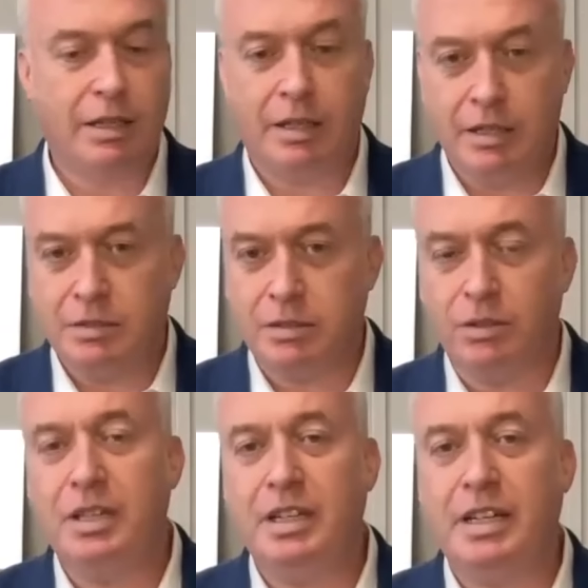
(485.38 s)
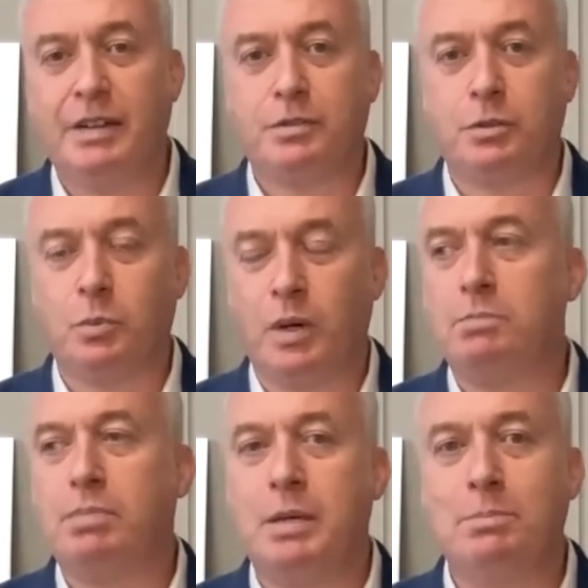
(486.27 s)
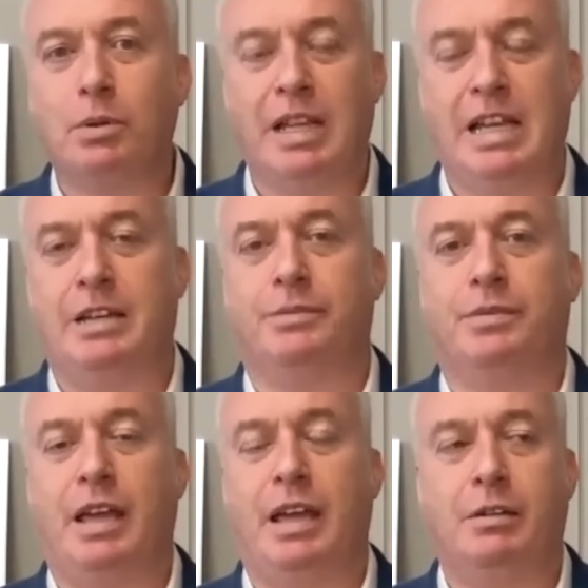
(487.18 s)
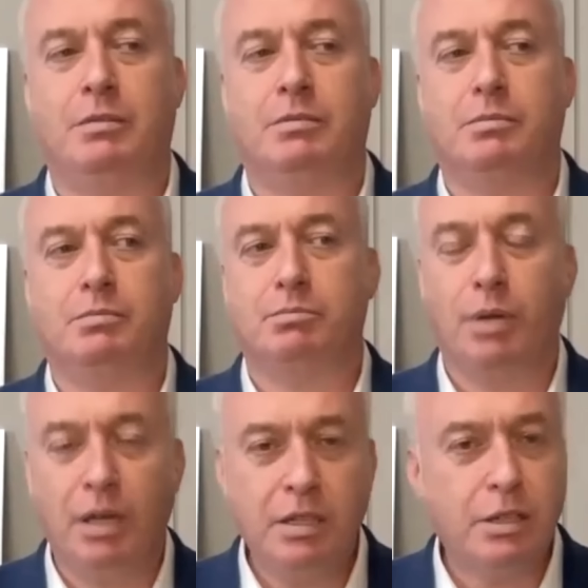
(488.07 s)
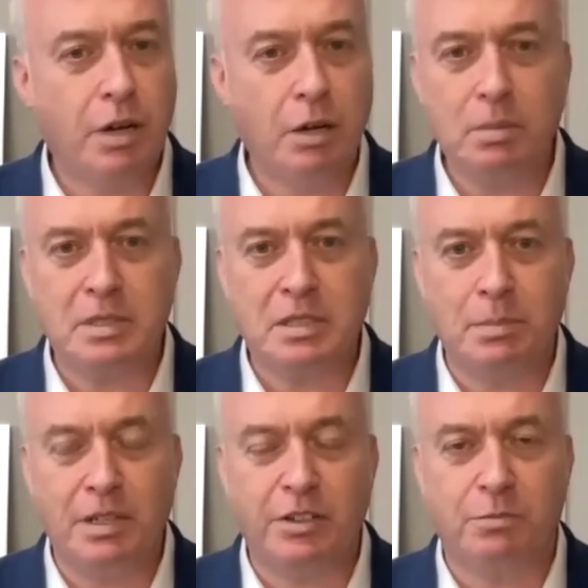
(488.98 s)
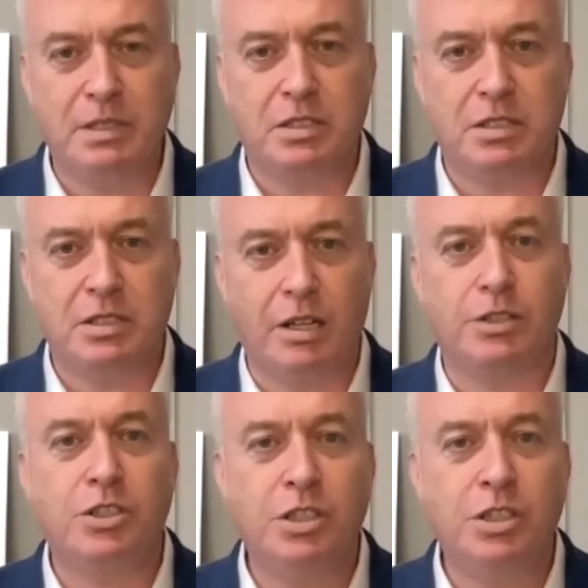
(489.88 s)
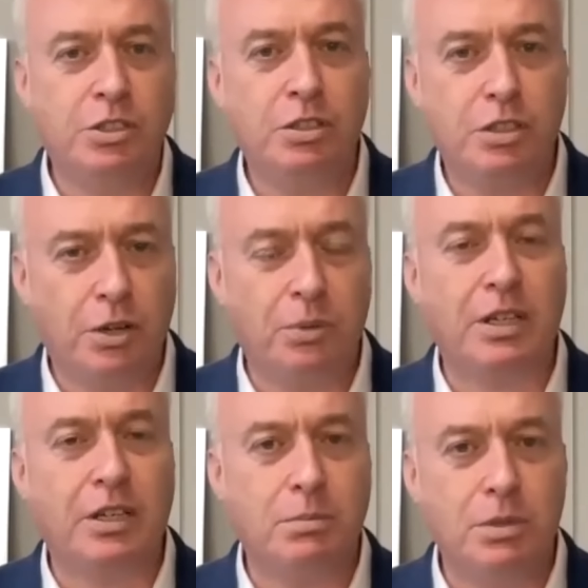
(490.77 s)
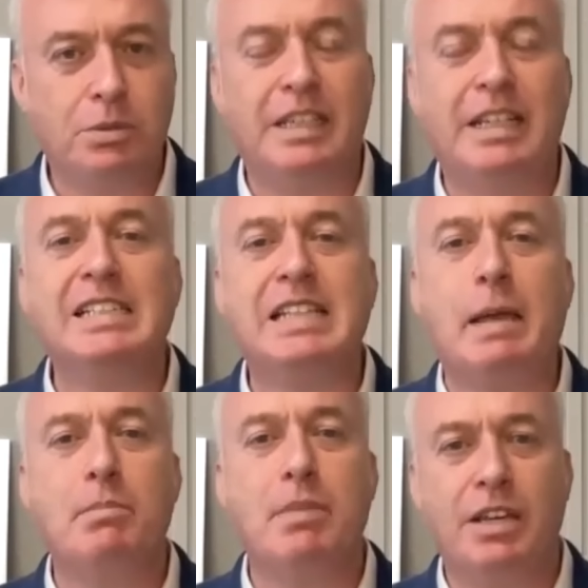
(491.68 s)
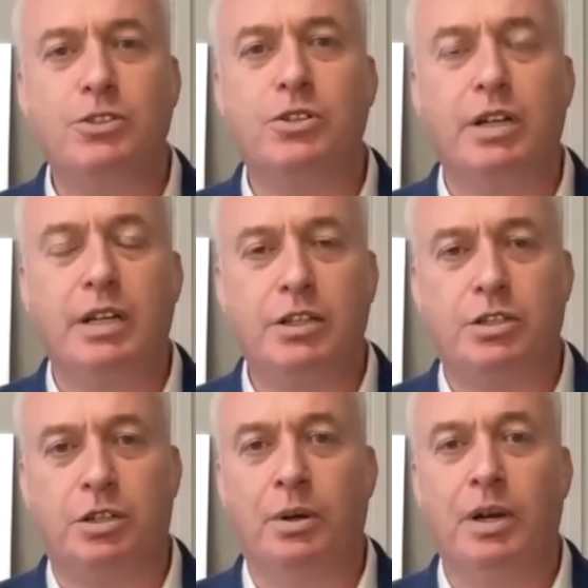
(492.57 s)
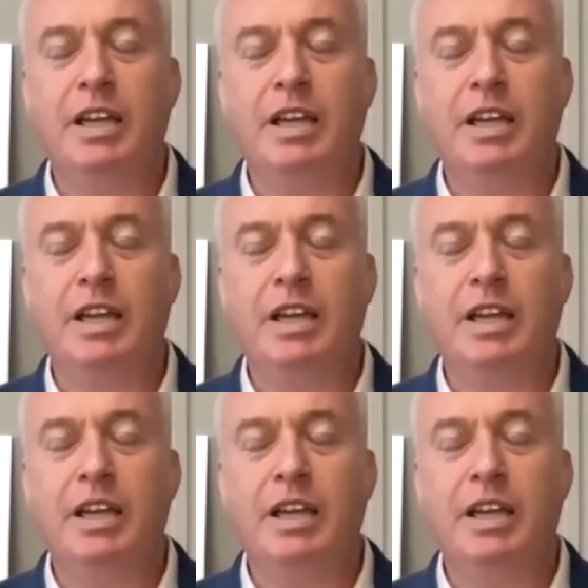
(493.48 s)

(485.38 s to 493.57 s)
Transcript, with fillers: he's looking after where people live. And Bonnie Crombie was the mayor of Mississauga. She should know that commuting is a major issue.